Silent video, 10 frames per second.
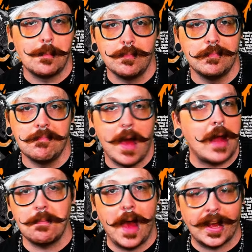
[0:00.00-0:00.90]
up
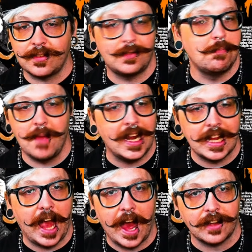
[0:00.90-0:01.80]
Mad Max
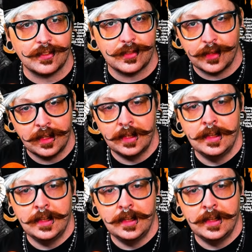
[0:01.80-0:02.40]
maniacs.